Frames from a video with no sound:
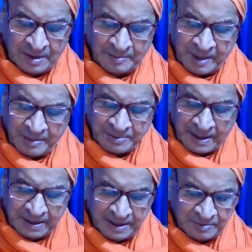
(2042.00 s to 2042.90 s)

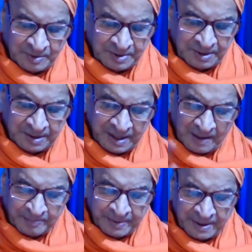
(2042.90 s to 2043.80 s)
Sometimes again with the
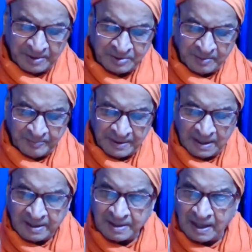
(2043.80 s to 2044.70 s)
reappearance of
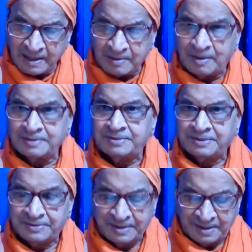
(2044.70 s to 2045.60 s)
a little I
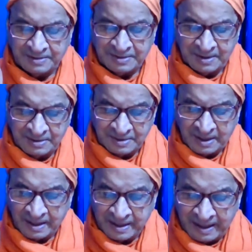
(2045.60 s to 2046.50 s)
consciousness,
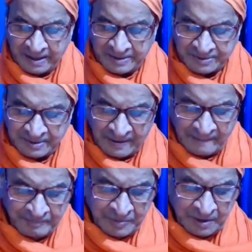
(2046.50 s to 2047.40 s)
there are grades.
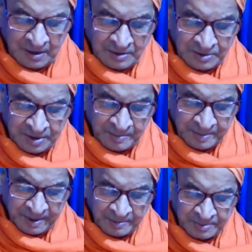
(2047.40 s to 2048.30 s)

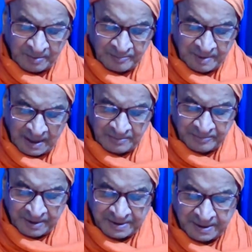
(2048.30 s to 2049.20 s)
Symptoms of
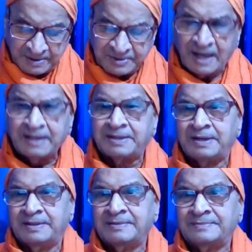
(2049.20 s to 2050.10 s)
life return
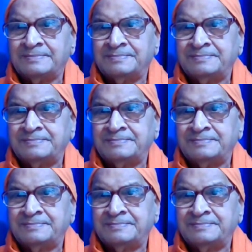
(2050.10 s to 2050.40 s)
slightly.